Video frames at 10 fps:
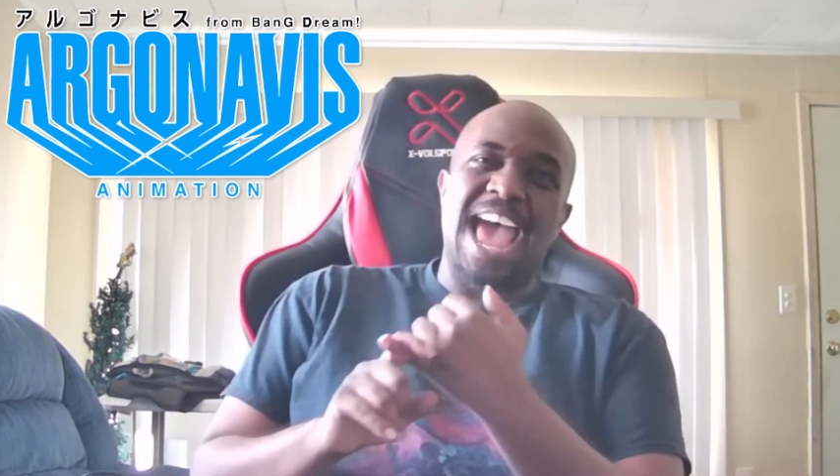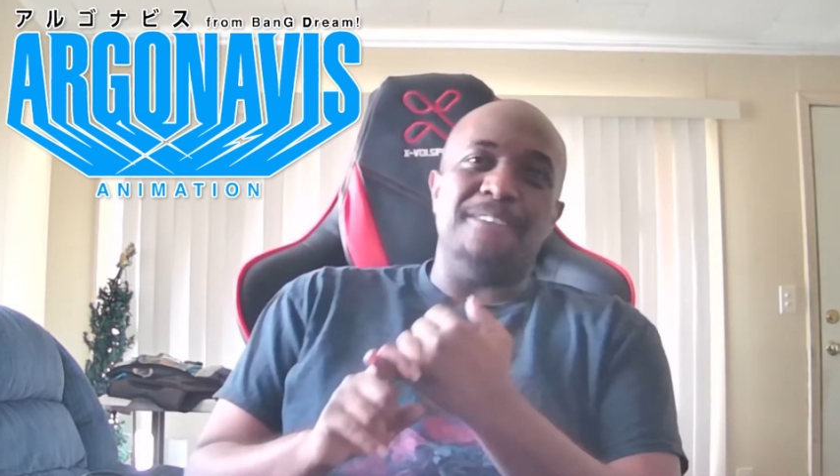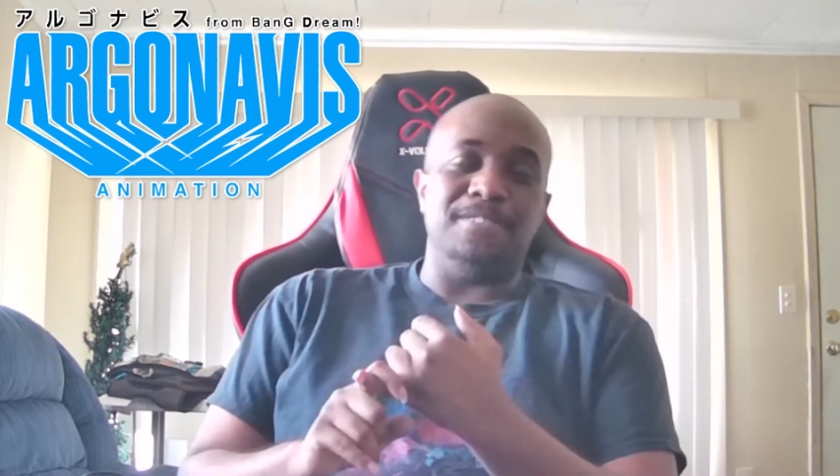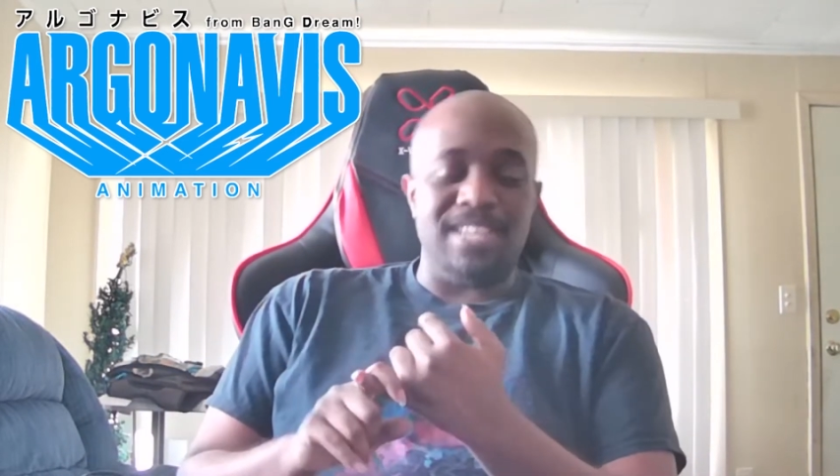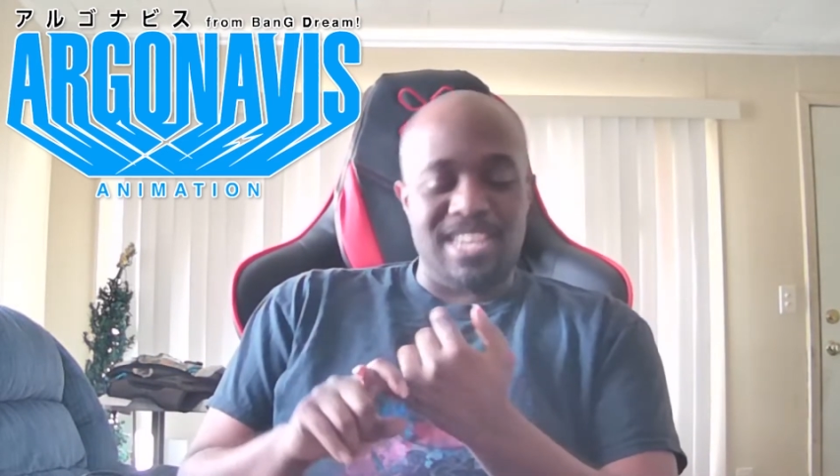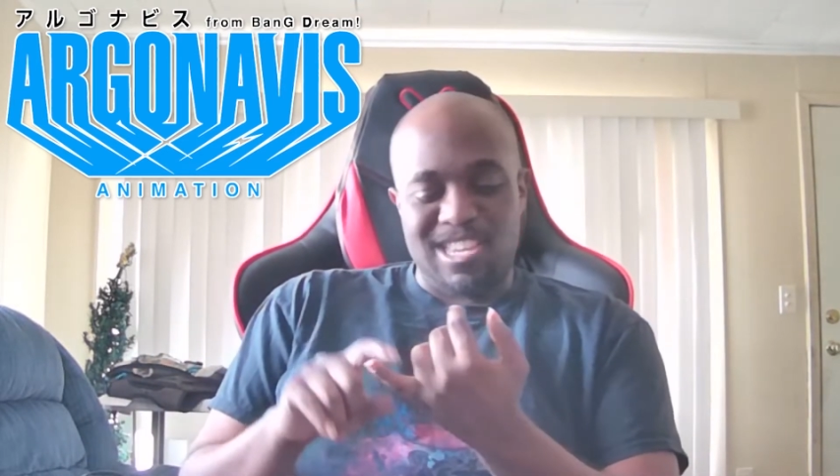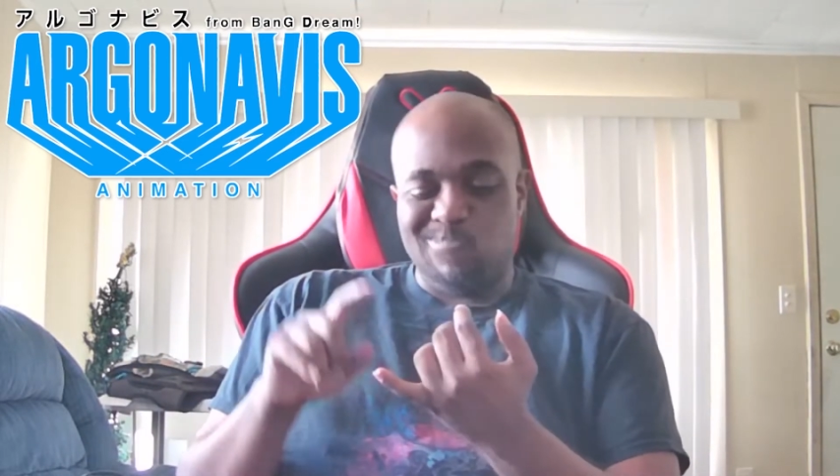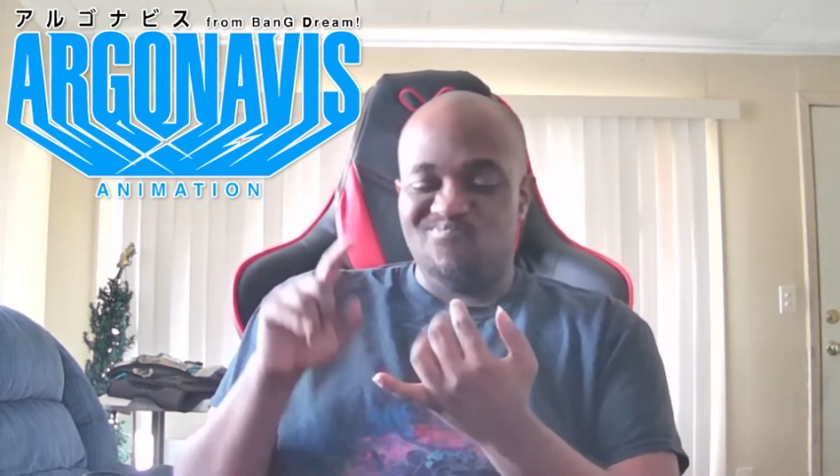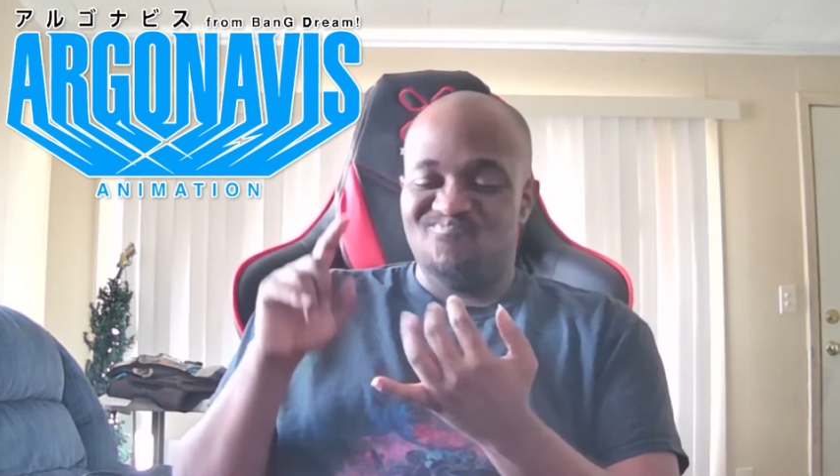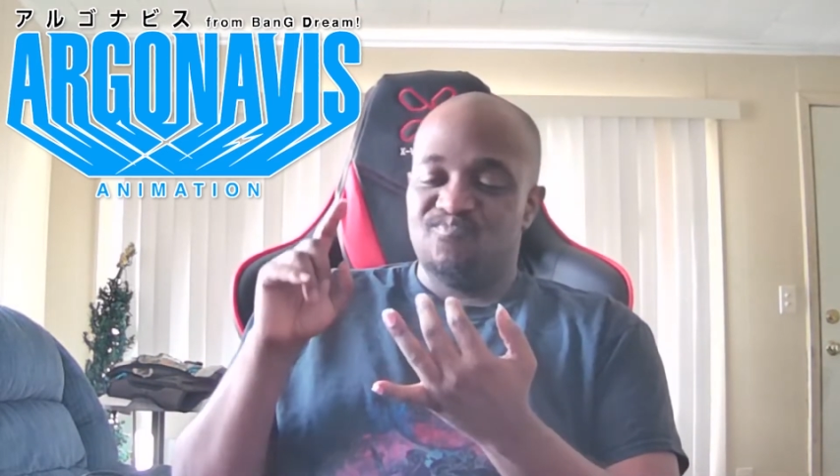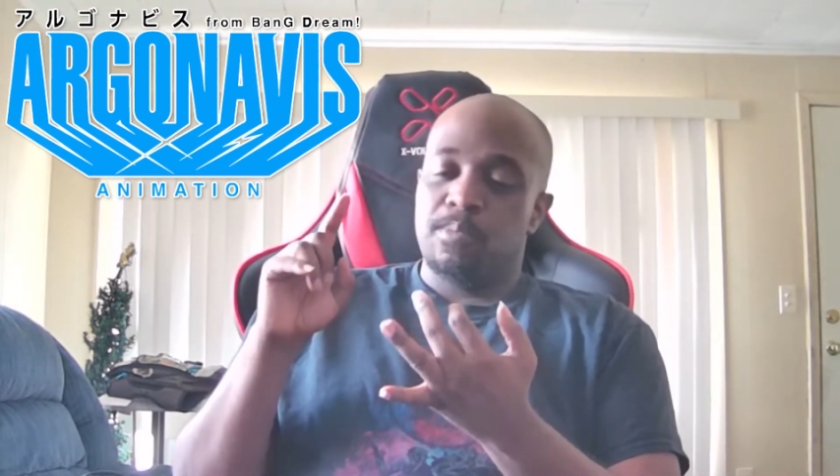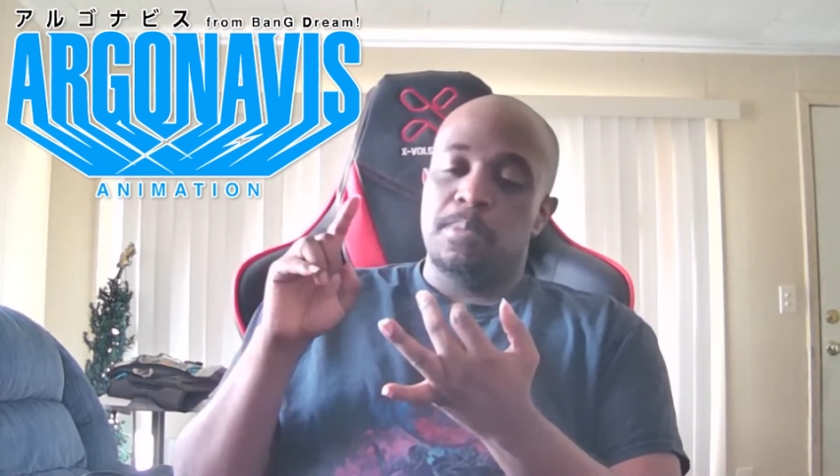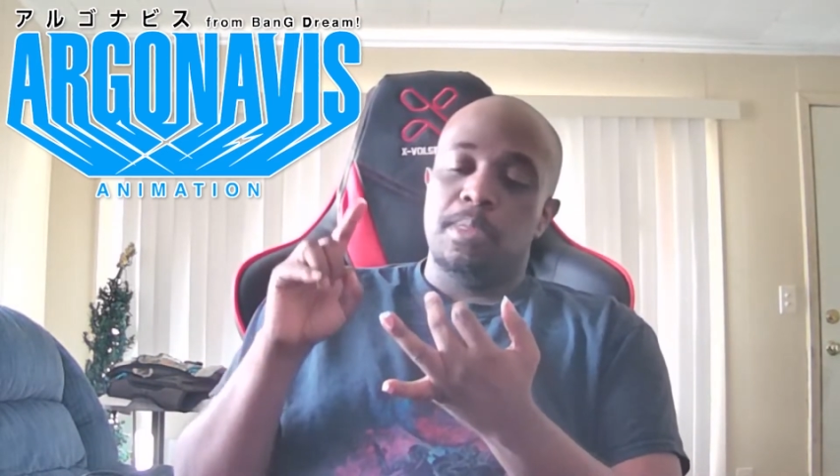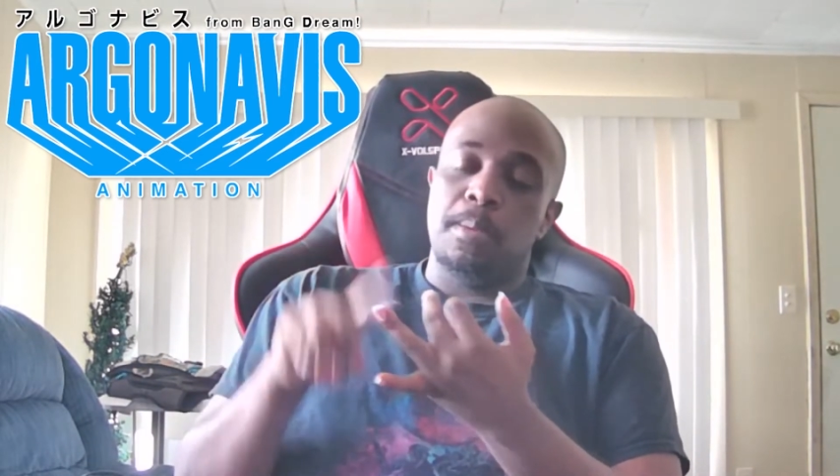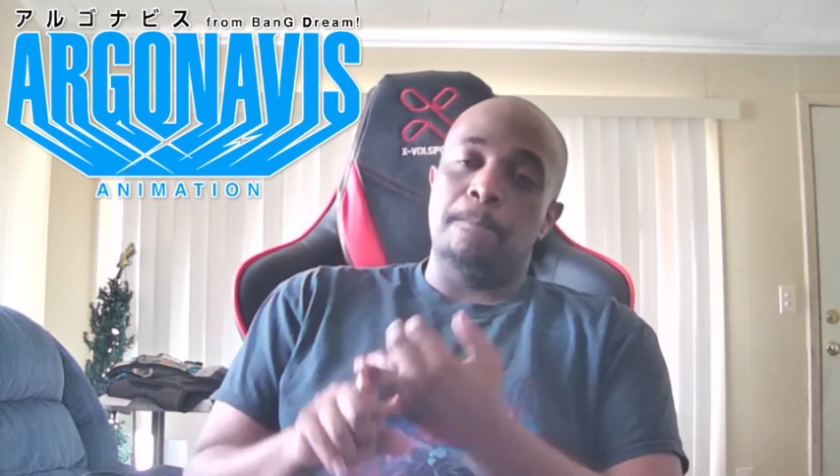athlete,
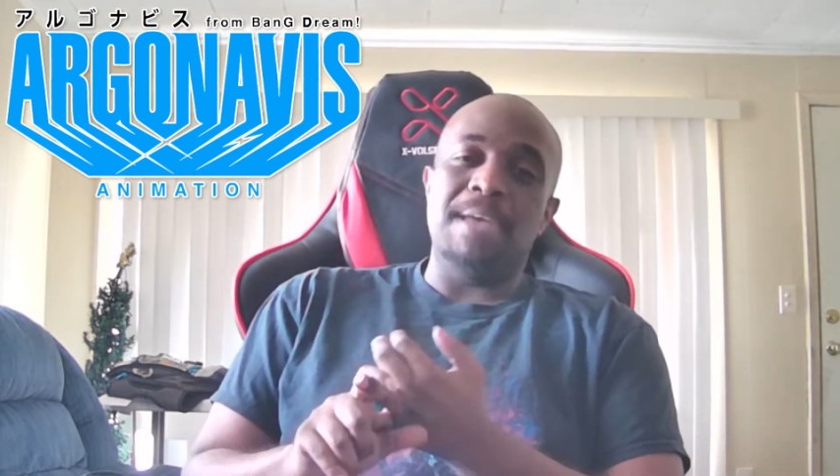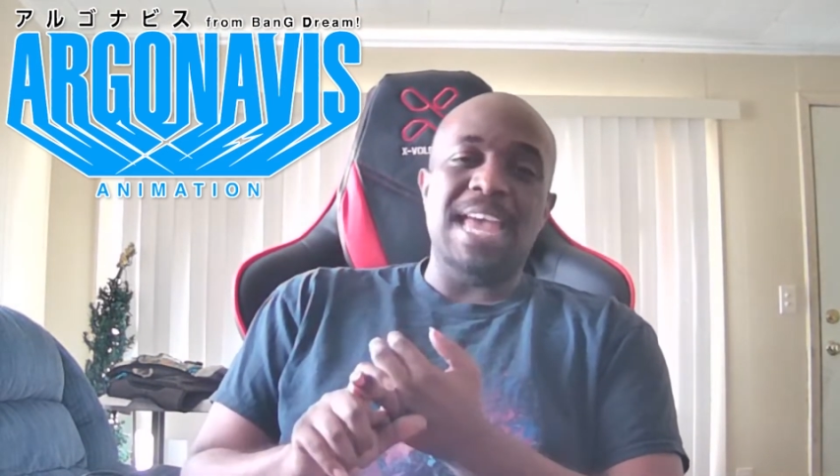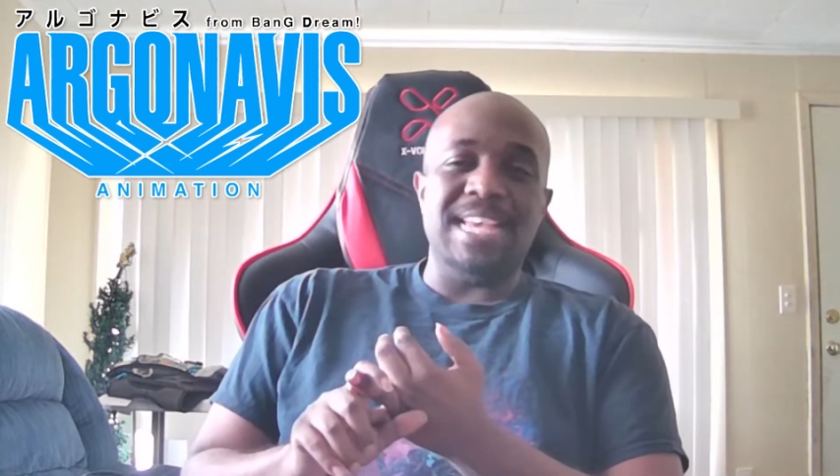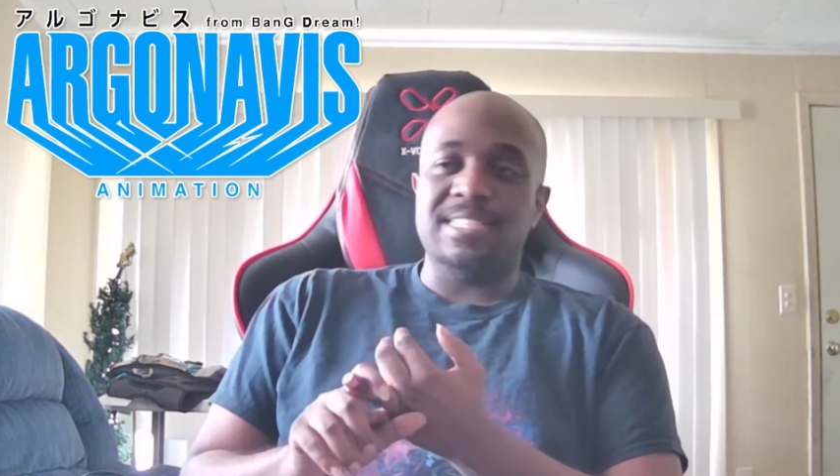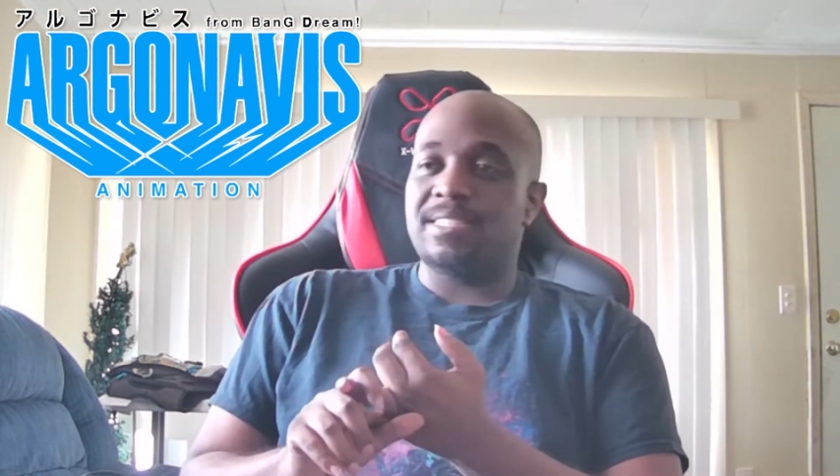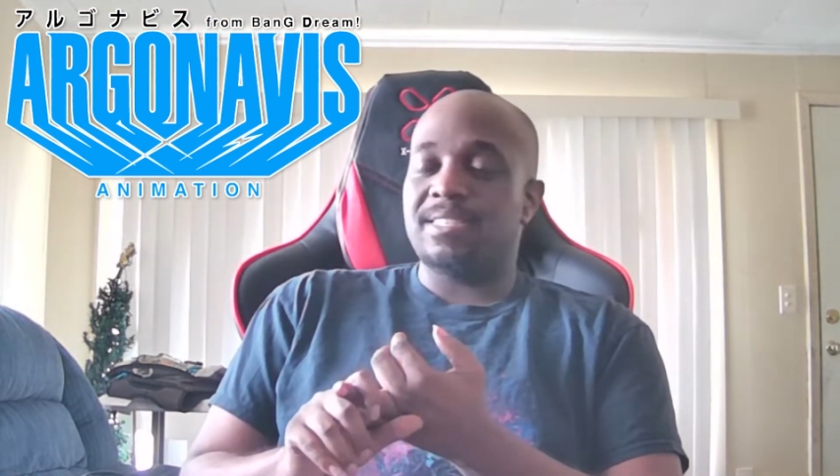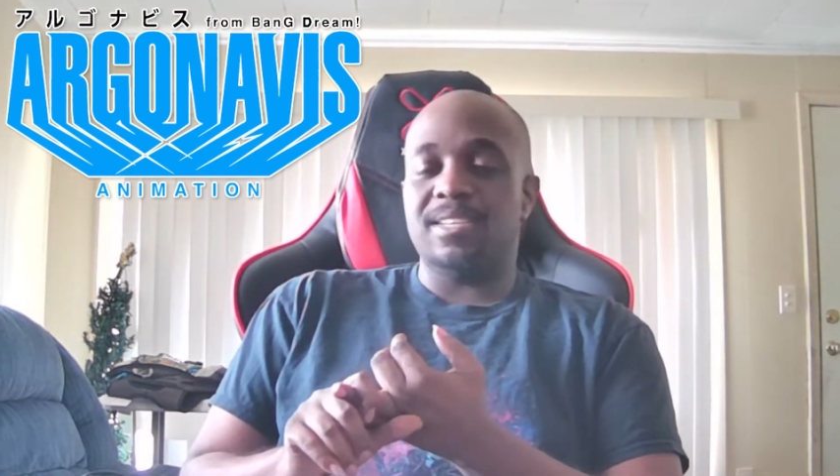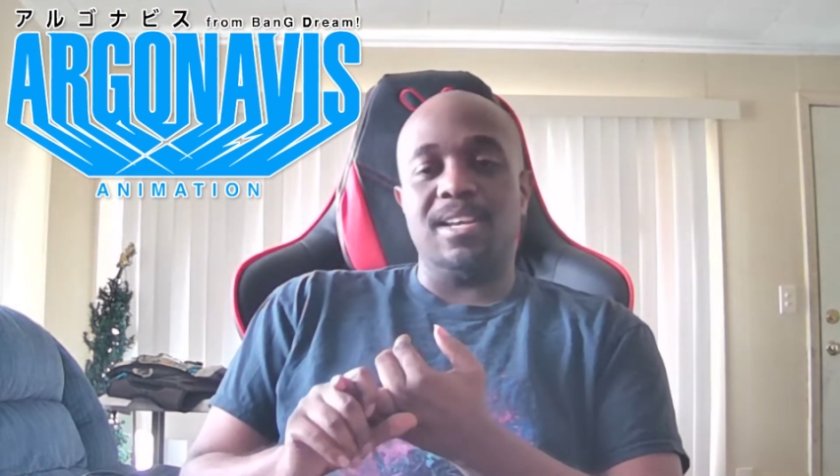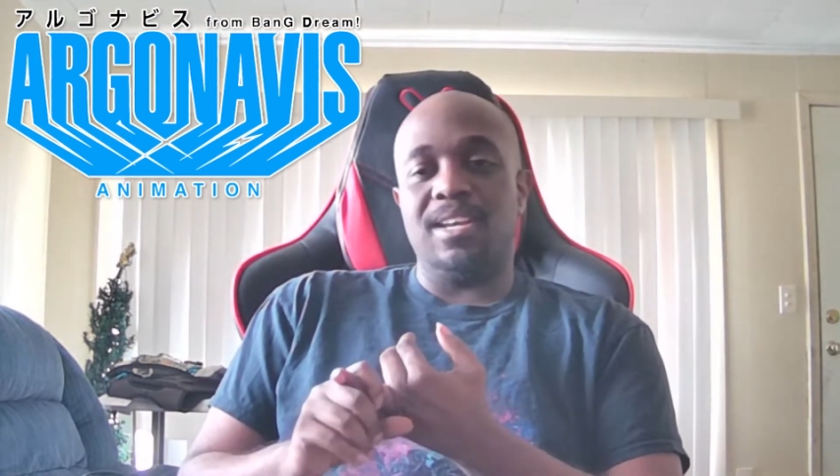best